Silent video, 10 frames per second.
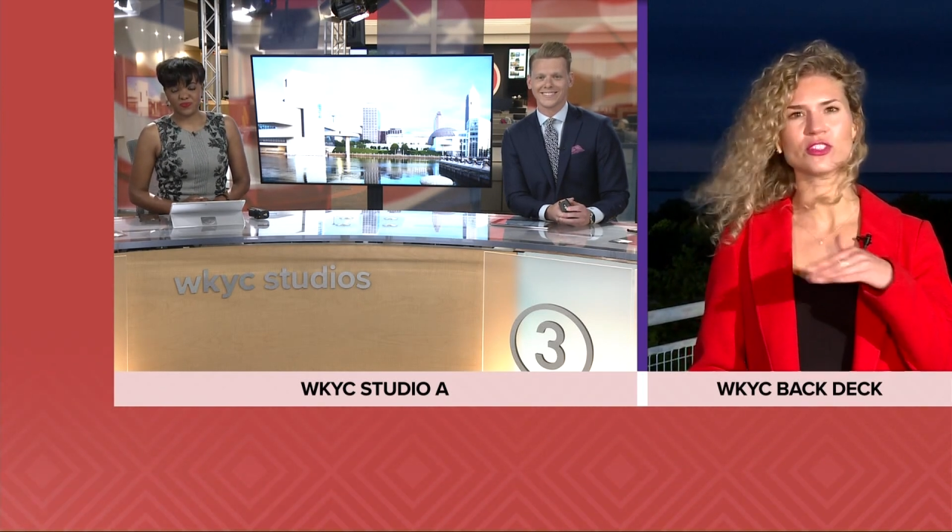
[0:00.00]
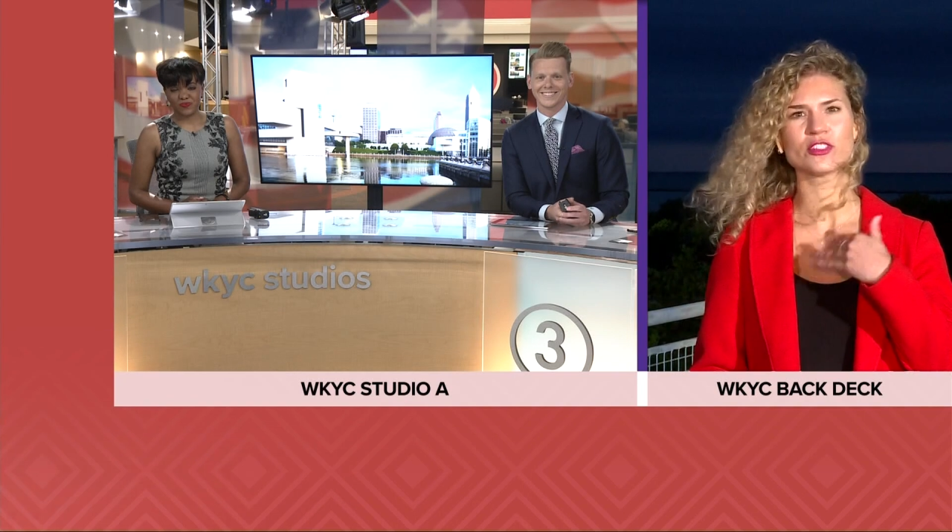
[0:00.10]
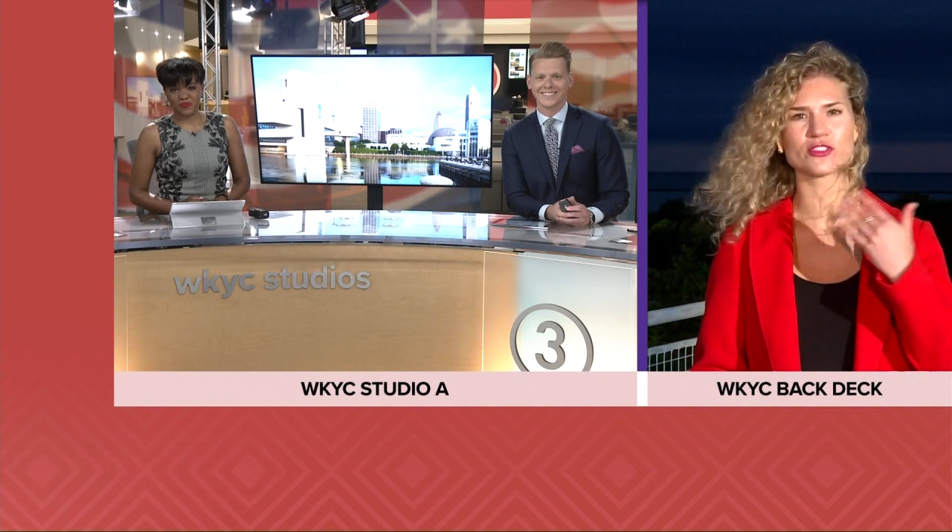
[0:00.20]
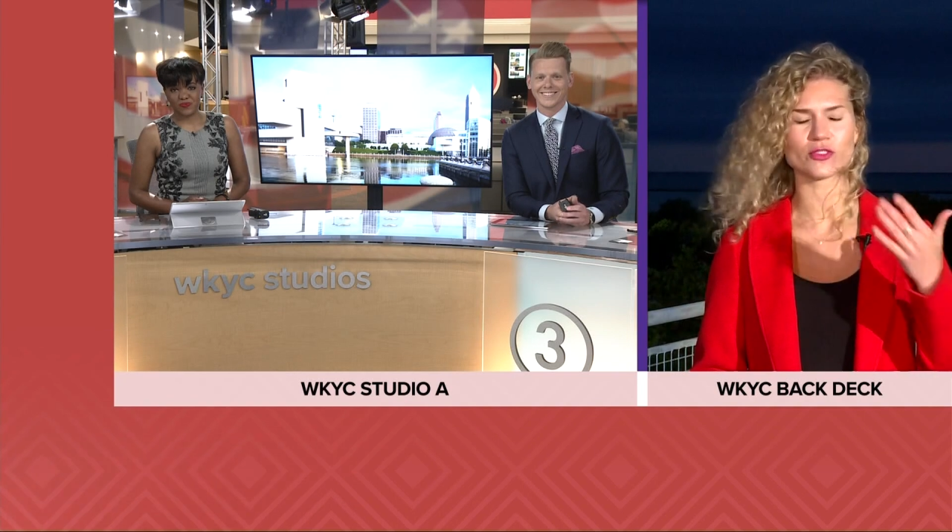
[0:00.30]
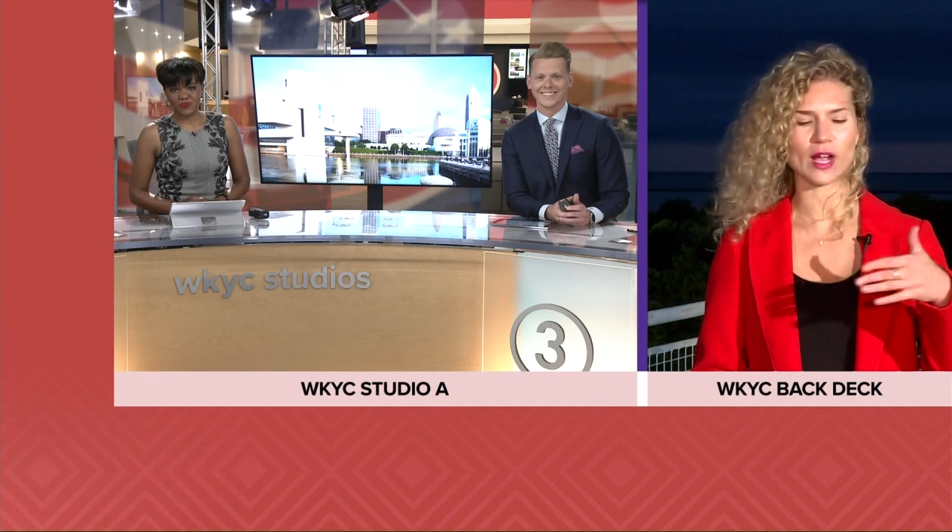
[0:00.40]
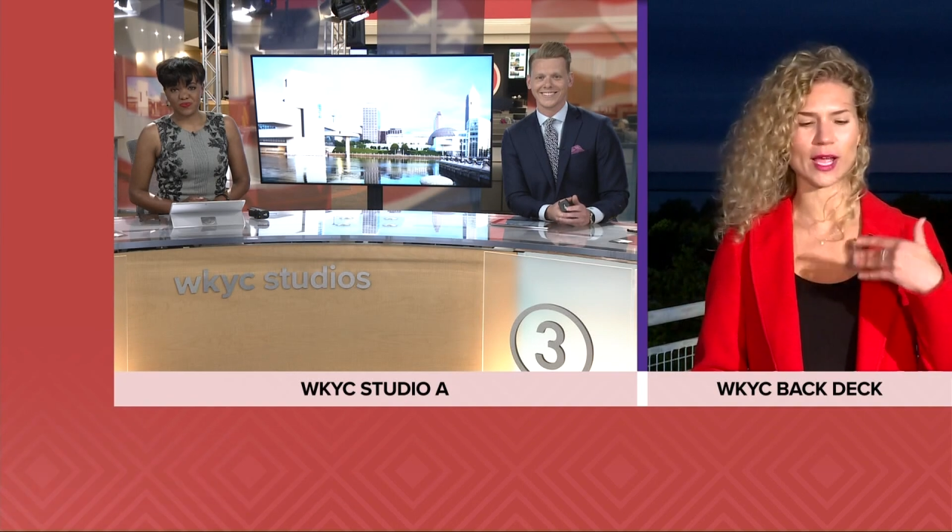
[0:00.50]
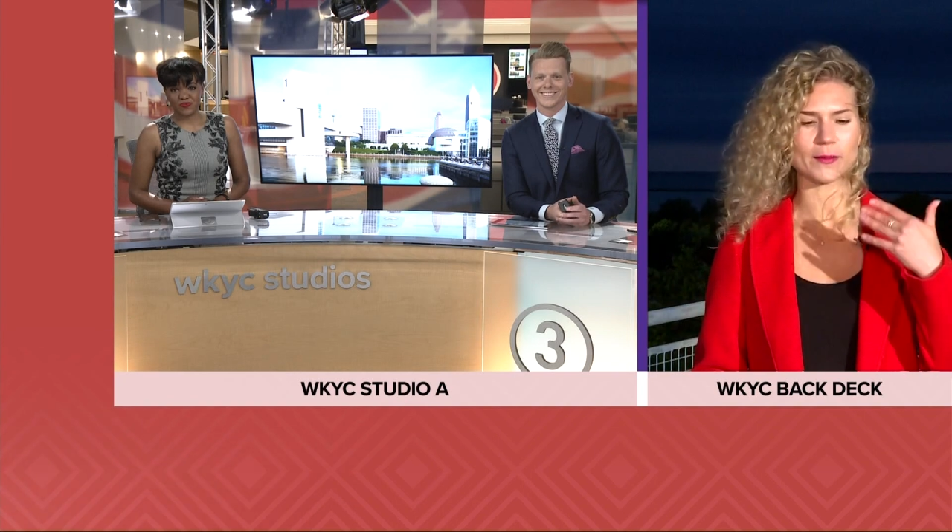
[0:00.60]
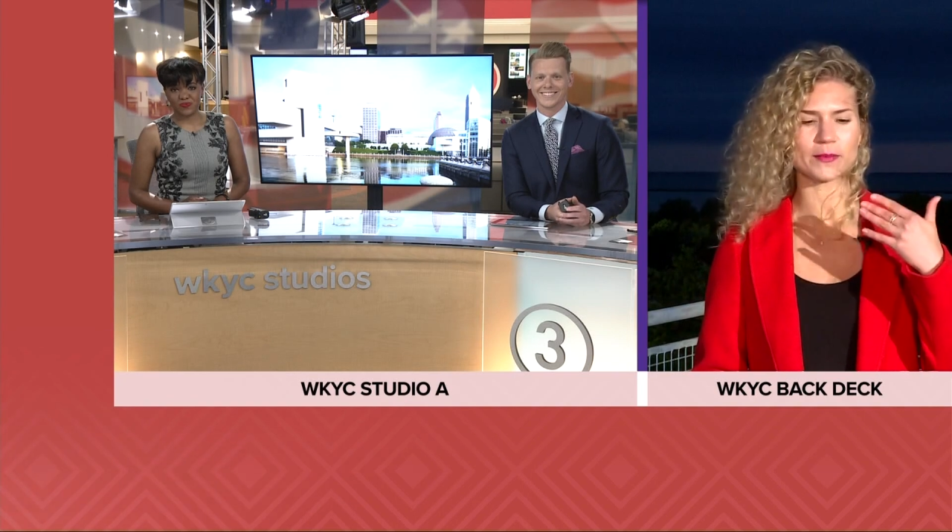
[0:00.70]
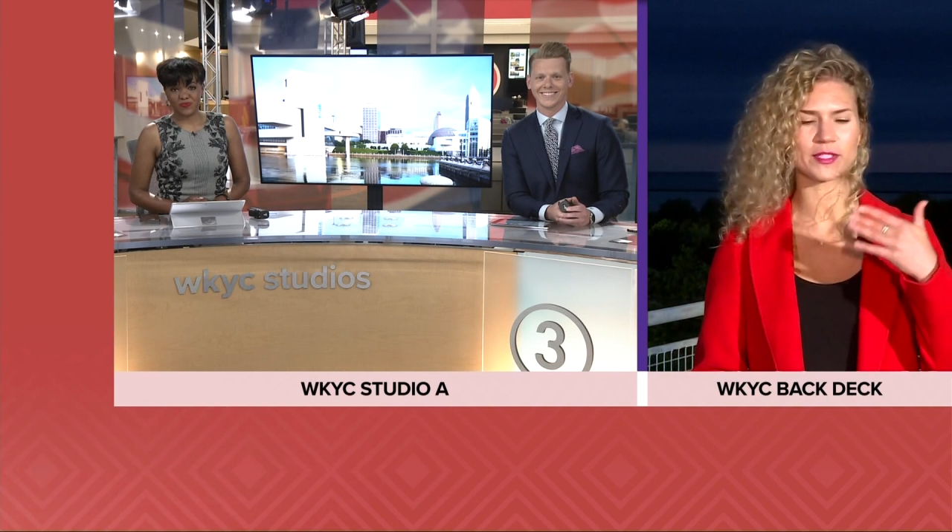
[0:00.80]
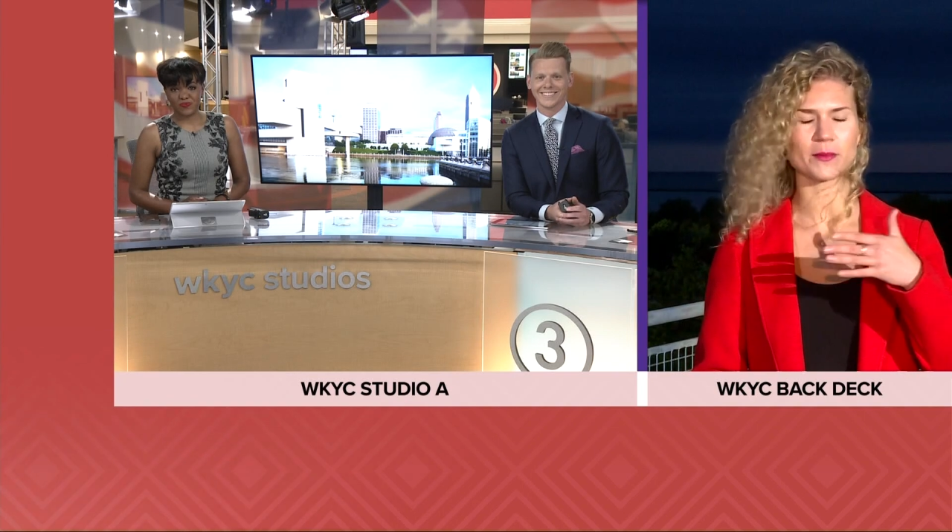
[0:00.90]

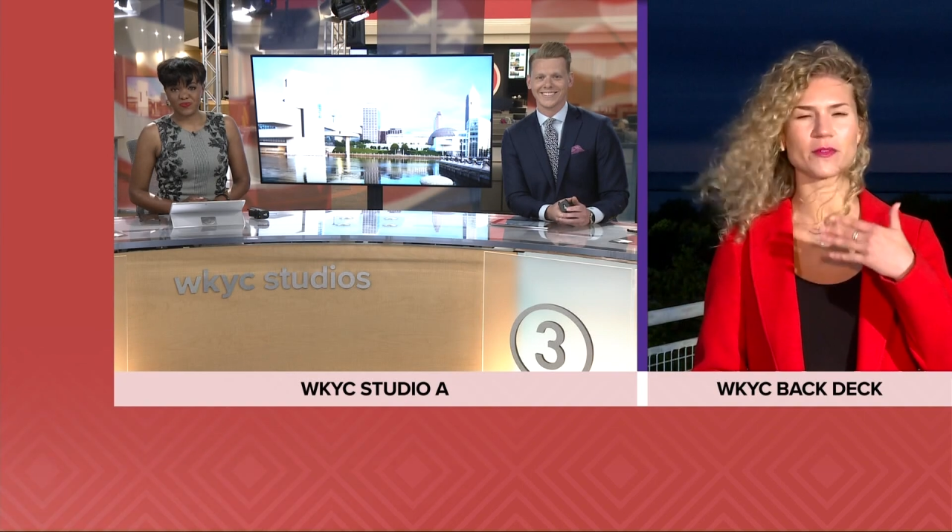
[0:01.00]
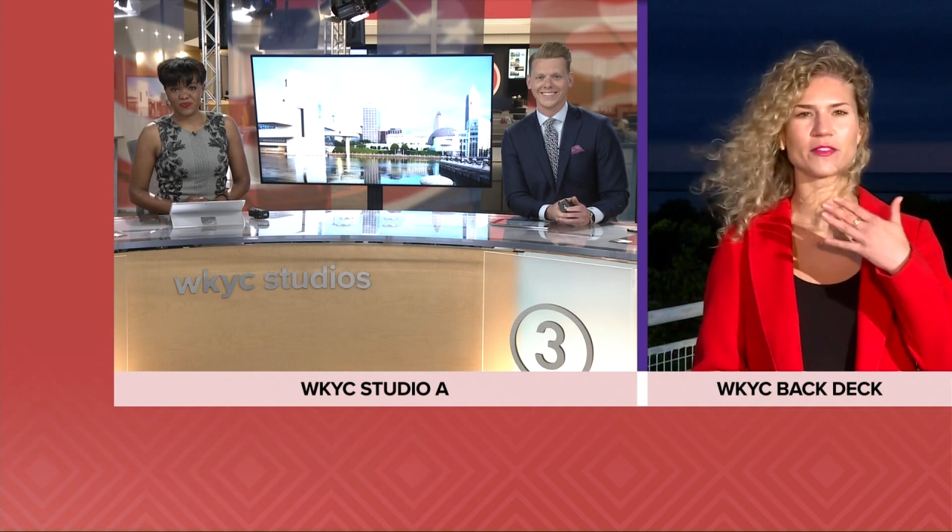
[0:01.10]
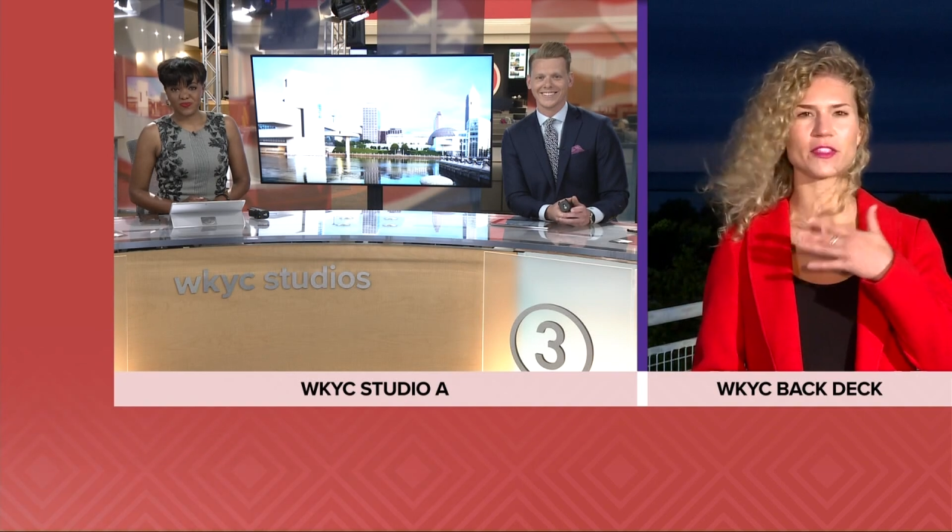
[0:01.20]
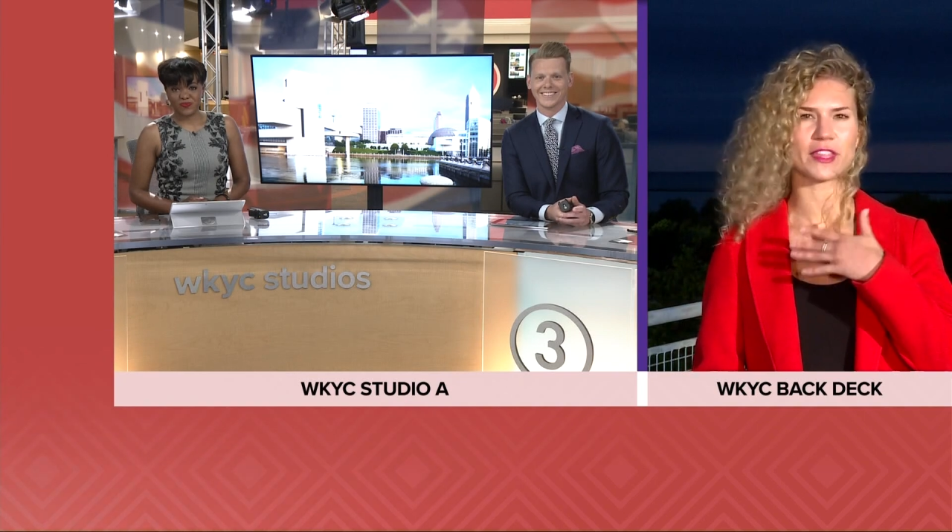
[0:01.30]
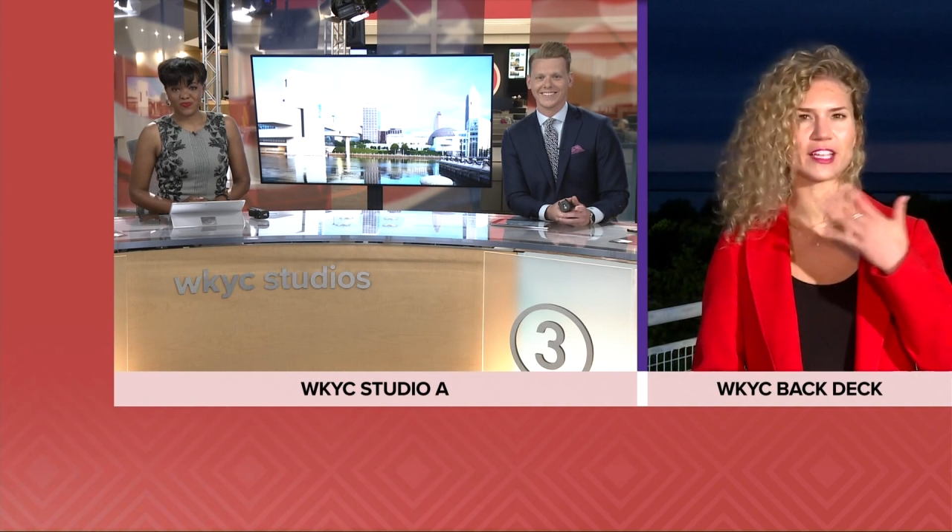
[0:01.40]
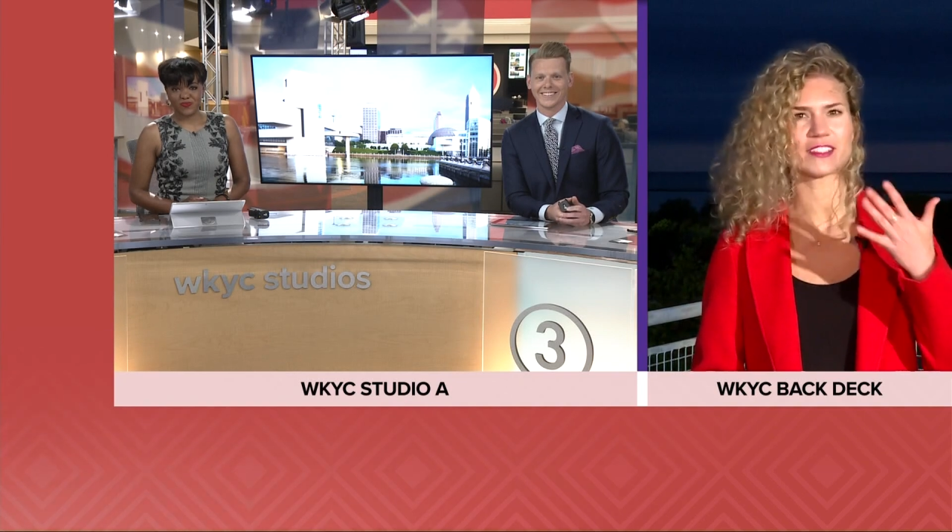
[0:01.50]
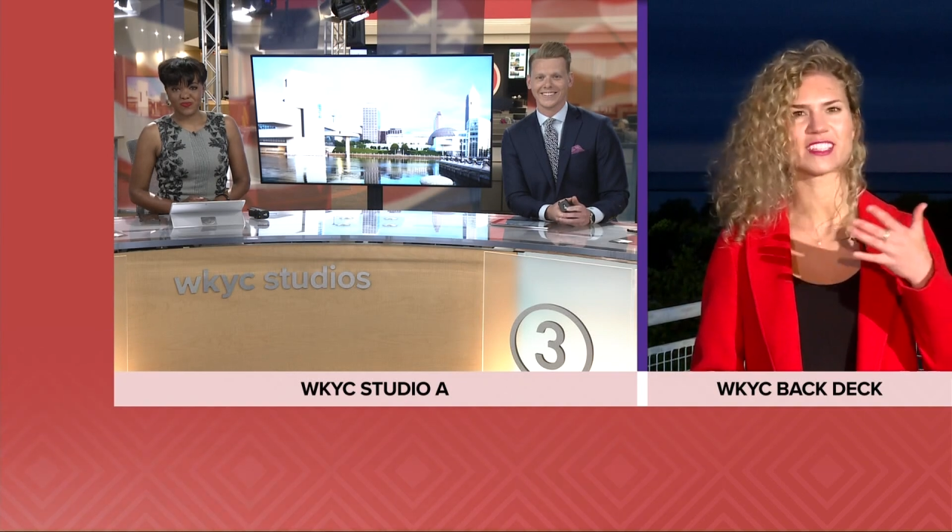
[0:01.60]
describe some of the things